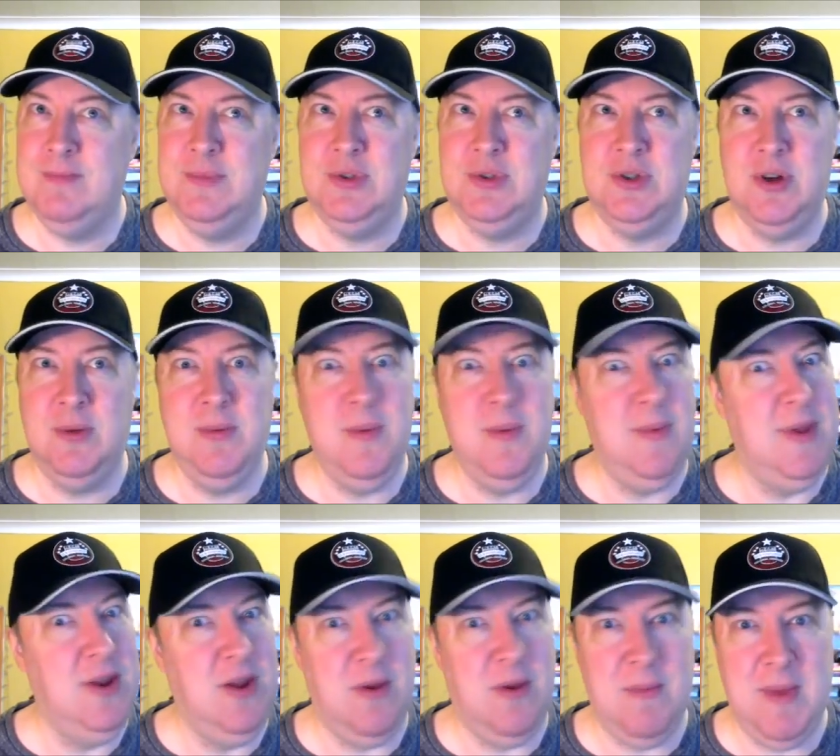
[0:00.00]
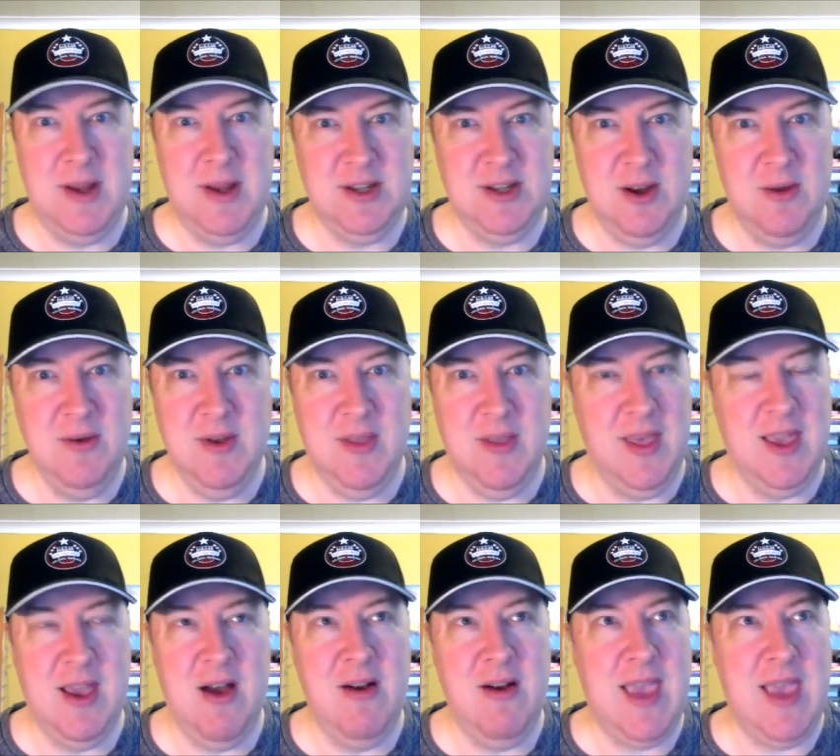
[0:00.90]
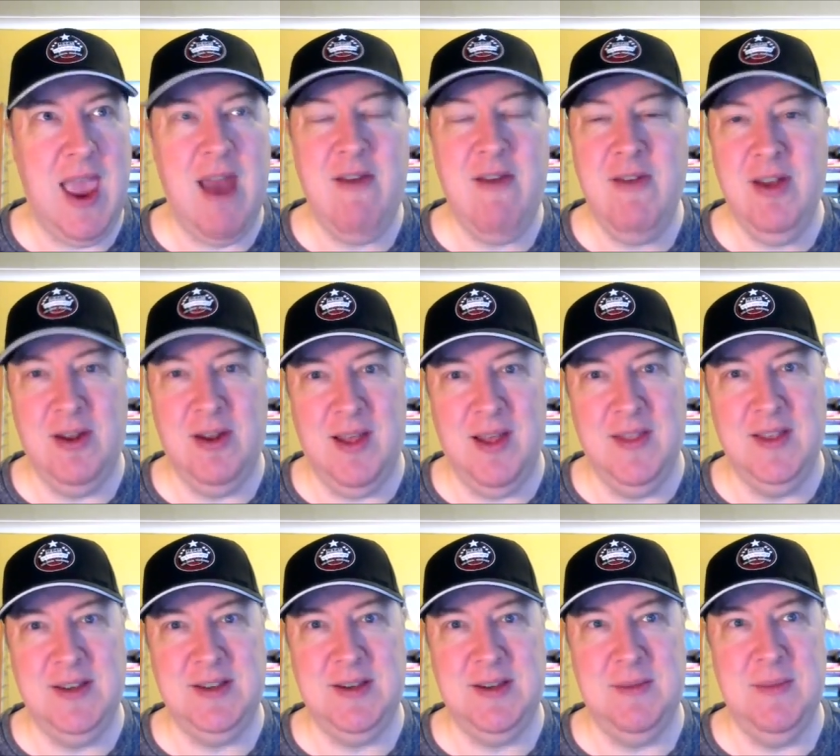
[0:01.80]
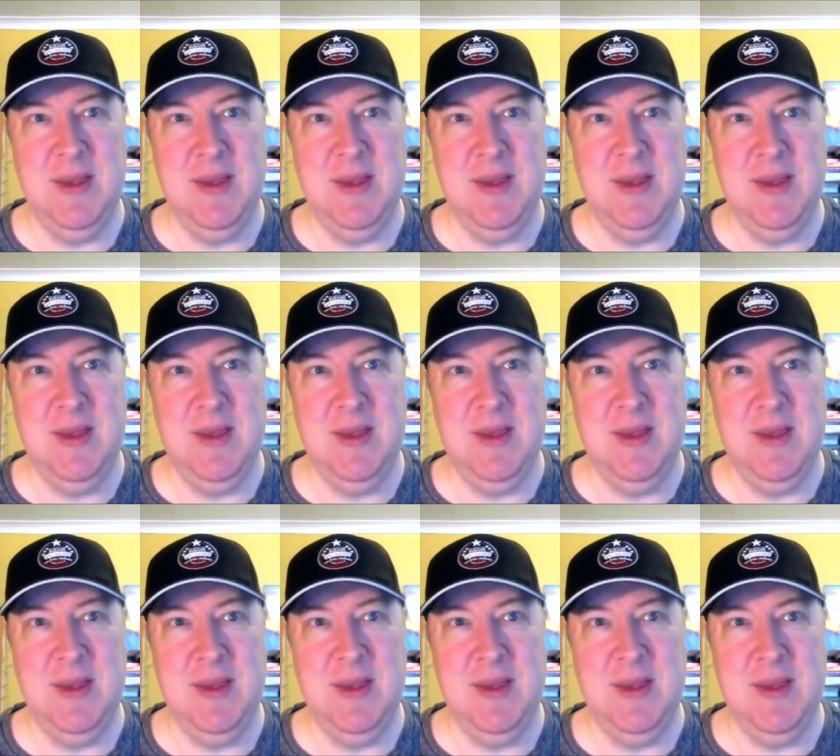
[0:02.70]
Probably not much longer. They can't carry on like this.